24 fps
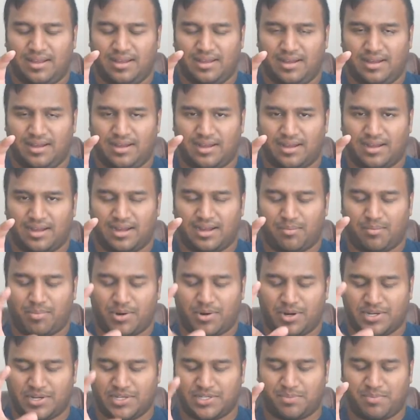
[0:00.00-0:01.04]

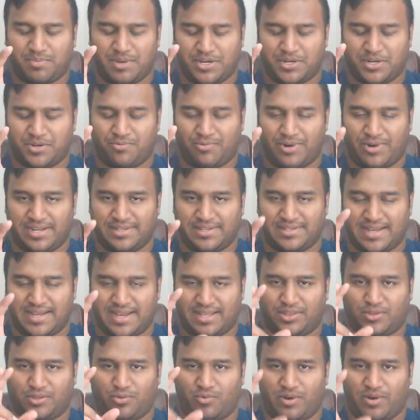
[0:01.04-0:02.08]
participation rights at
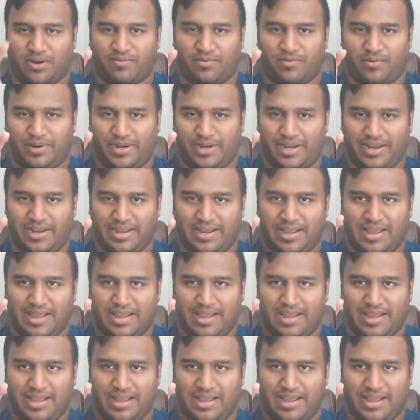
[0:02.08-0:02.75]
the Reverie.